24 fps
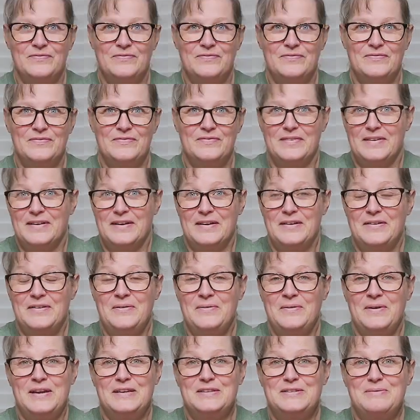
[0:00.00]
I don't
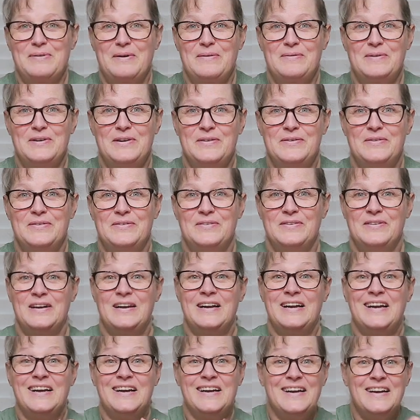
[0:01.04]
know what else you want me to do. Well,
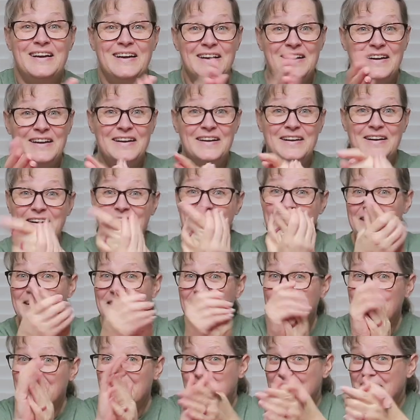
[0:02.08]
pick it up and...
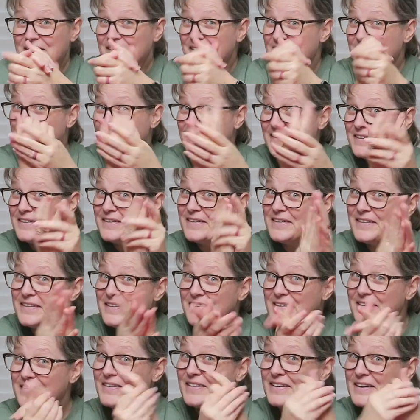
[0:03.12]

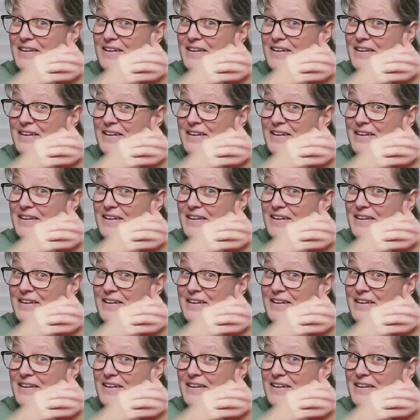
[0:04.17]
No.